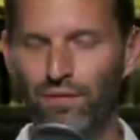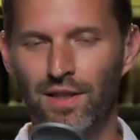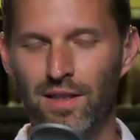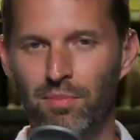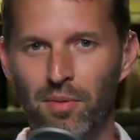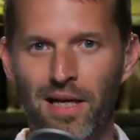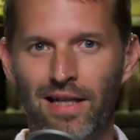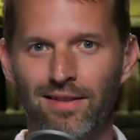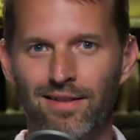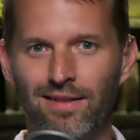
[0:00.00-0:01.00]
diplomat,
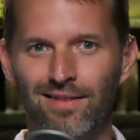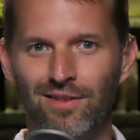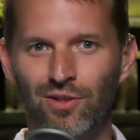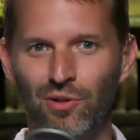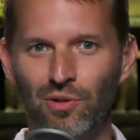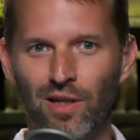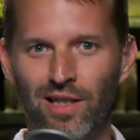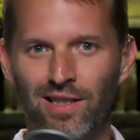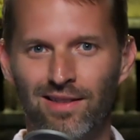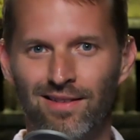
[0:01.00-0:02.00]
too. Yeah.
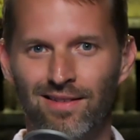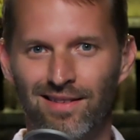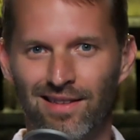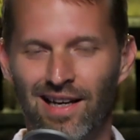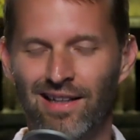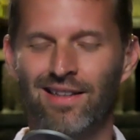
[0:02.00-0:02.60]
Right? Yeah. Yeah.